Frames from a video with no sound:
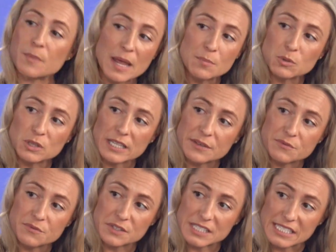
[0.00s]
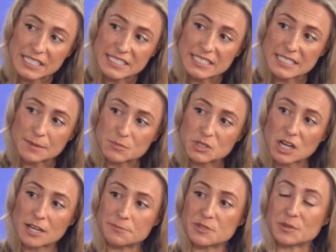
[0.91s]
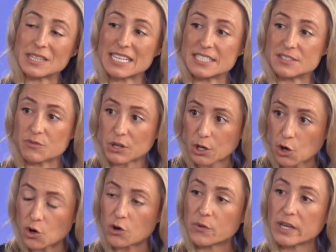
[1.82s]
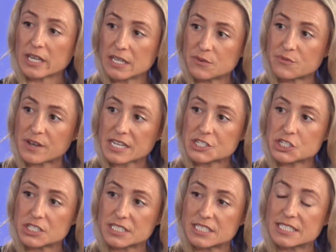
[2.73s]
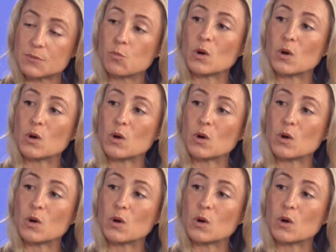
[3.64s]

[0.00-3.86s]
people live for years sometimes with these recurring infections. And